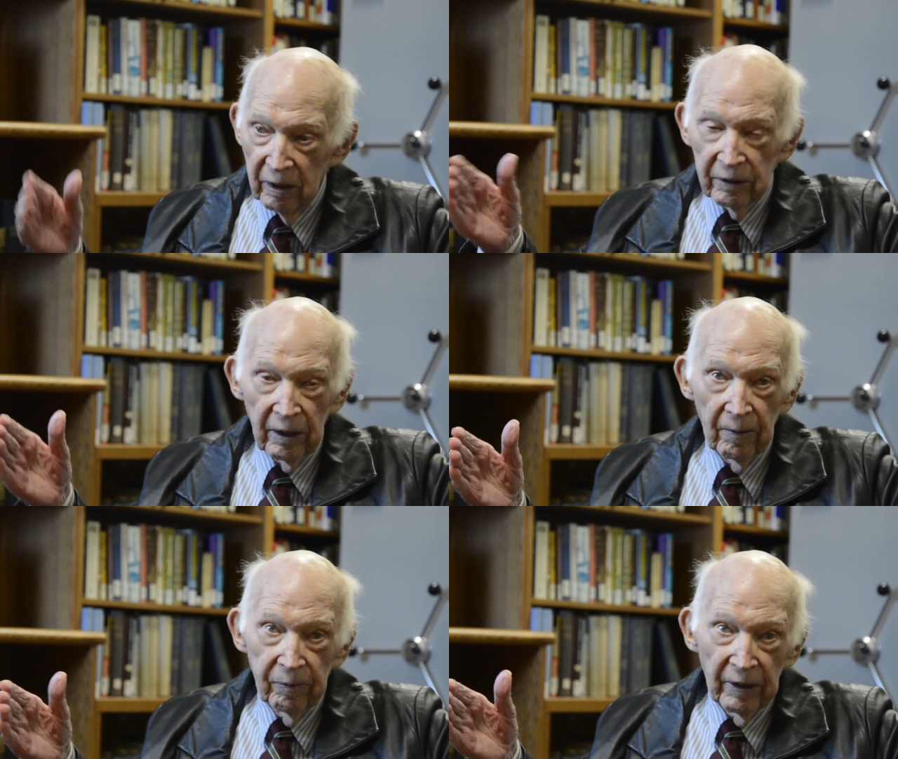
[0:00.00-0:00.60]

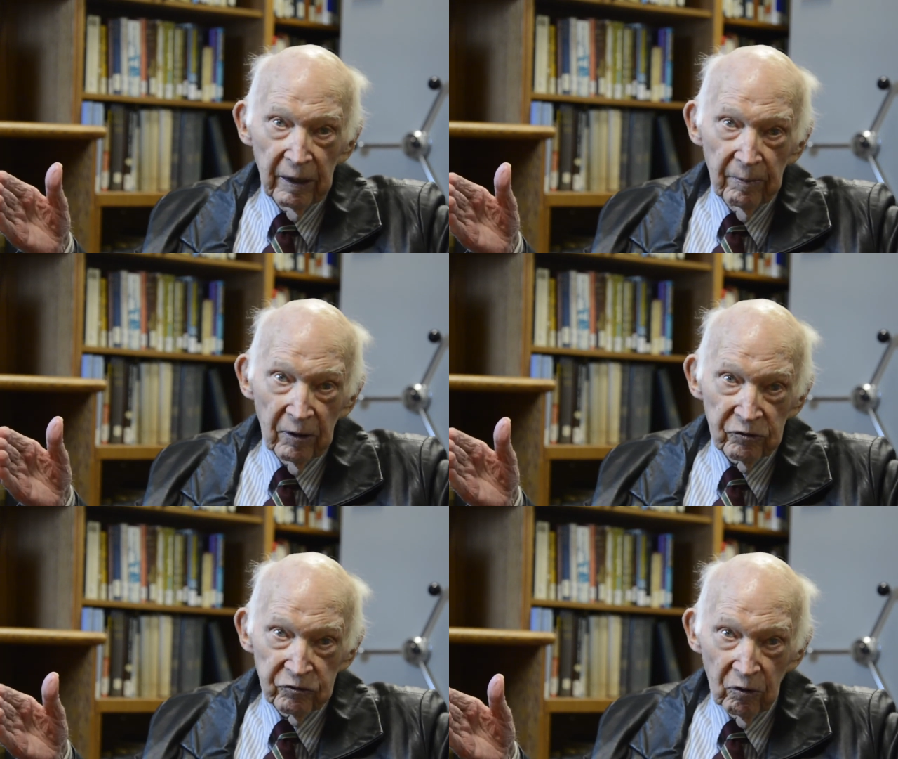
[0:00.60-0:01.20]
They're a blade
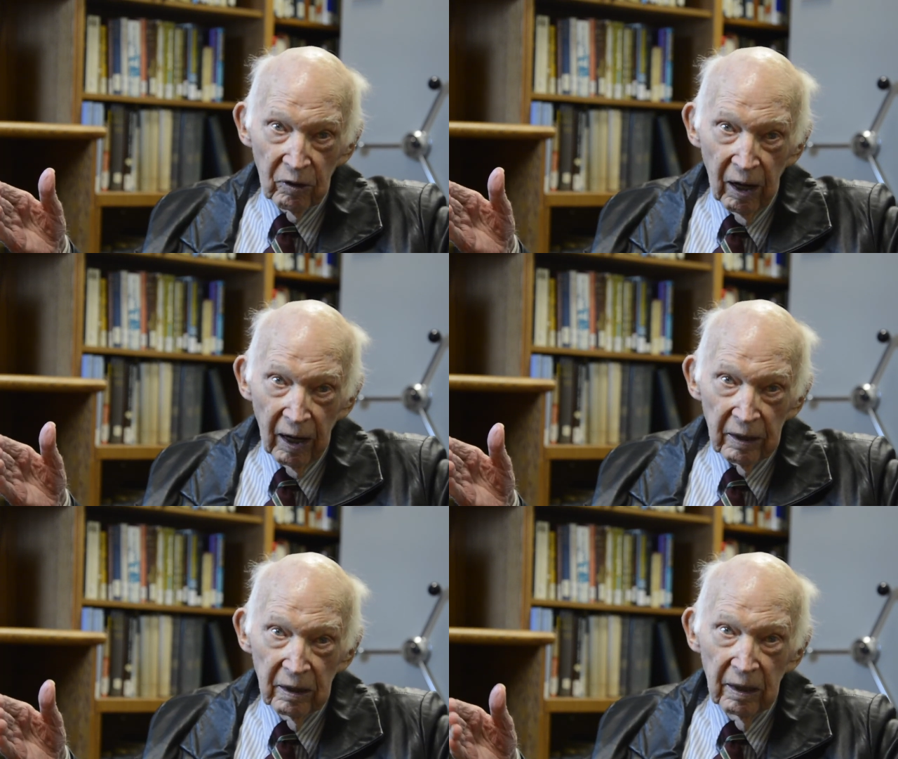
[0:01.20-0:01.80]
about so
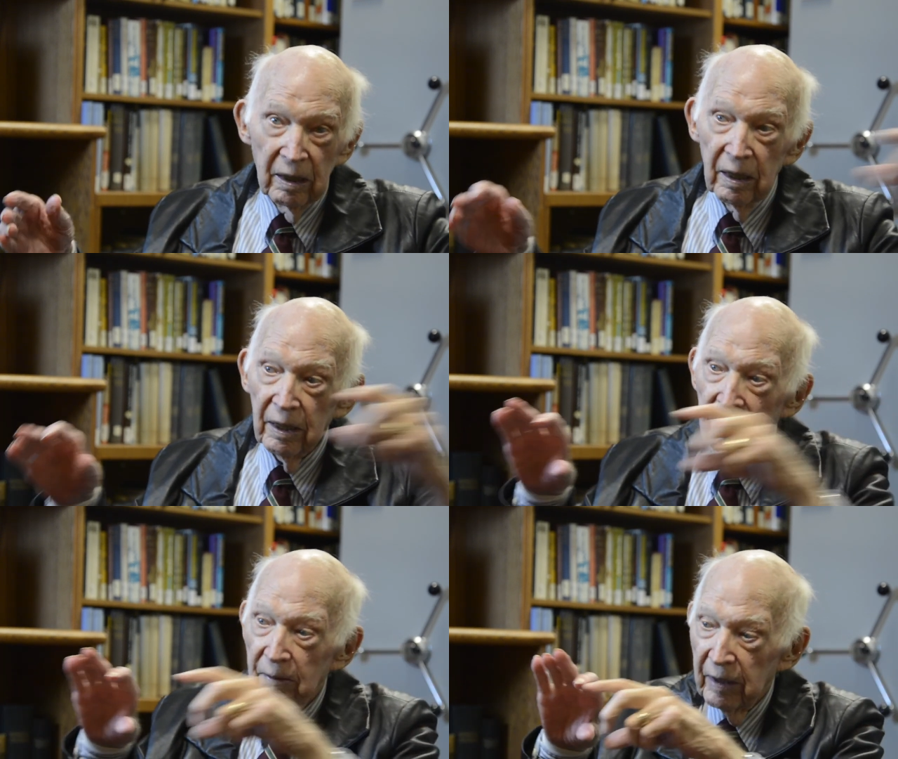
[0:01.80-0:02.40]
long,
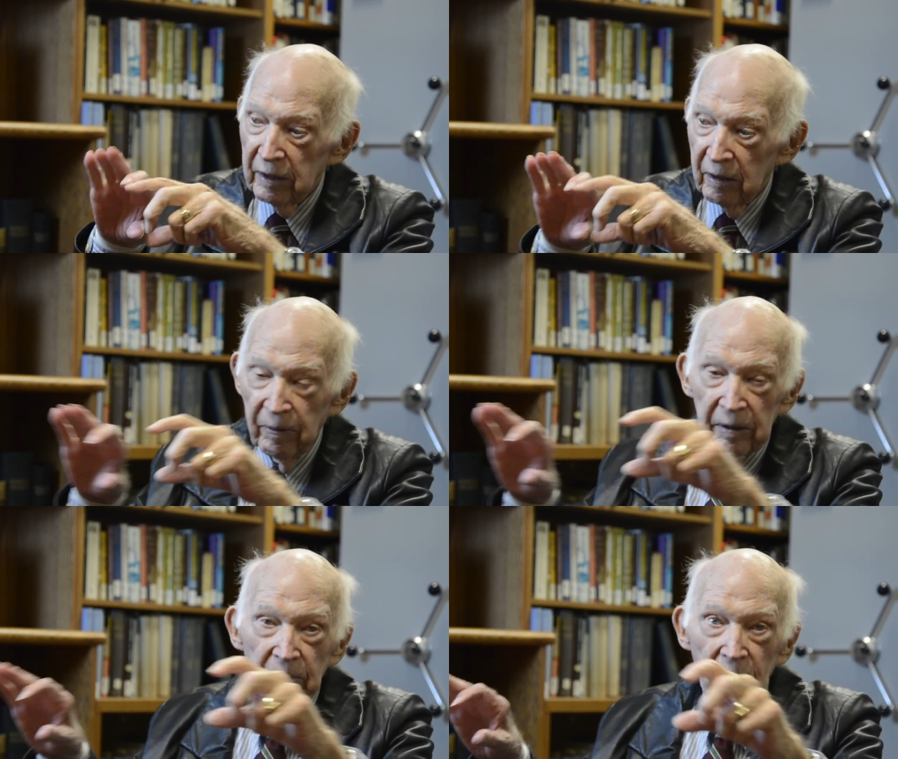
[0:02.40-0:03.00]
and they make a
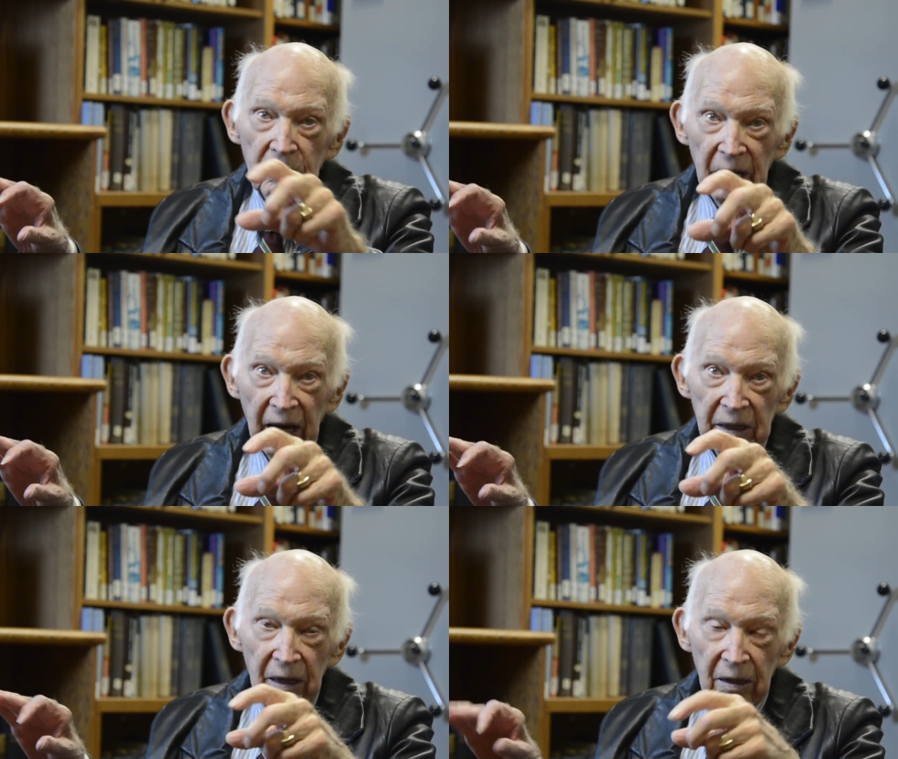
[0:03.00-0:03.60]
big bone
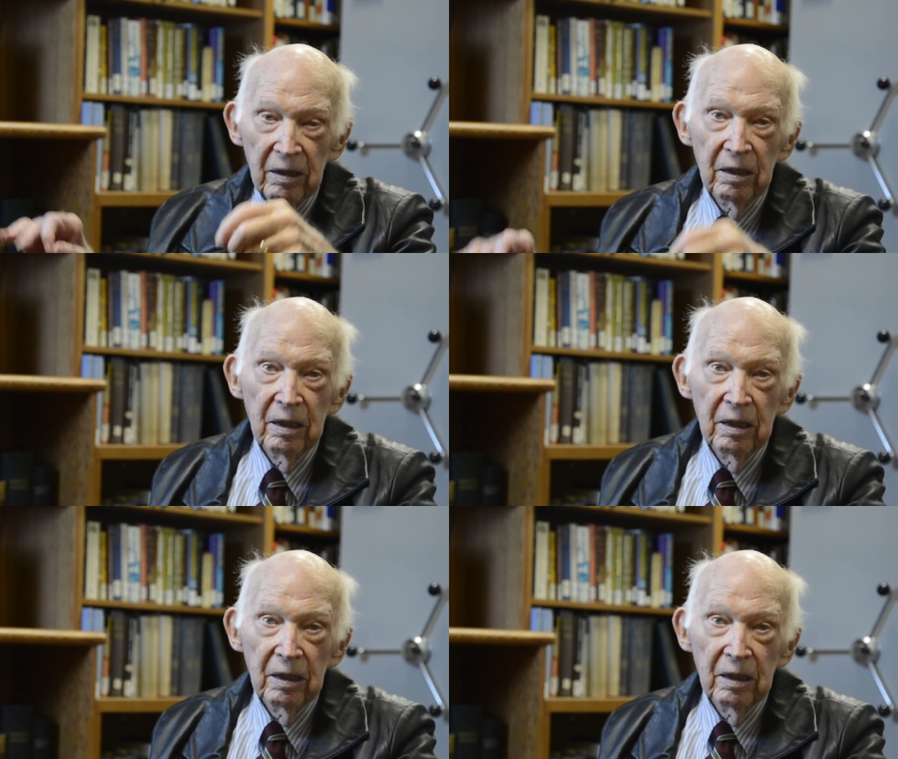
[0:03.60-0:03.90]
handle.